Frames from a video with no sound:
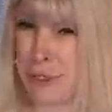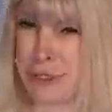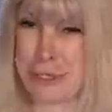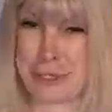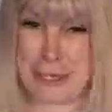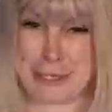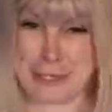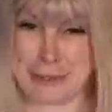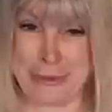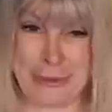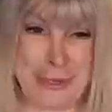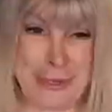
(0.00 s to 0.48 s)
She
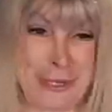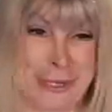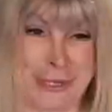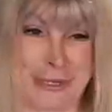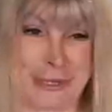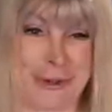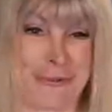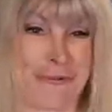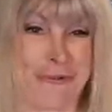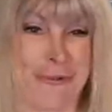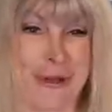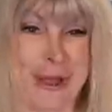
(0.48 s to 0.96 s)
does all these
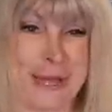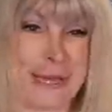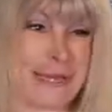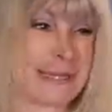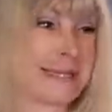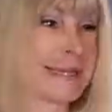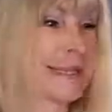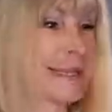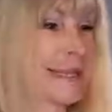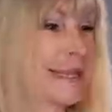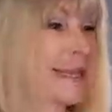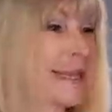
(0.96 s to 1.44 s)

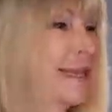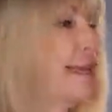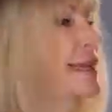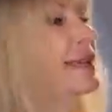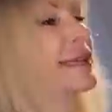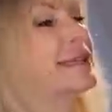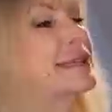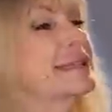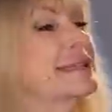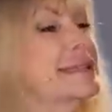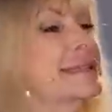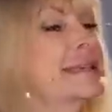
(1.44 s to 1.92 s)
crazy
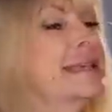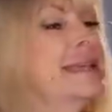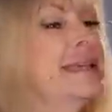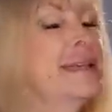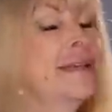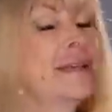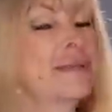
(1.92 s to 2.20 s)
things.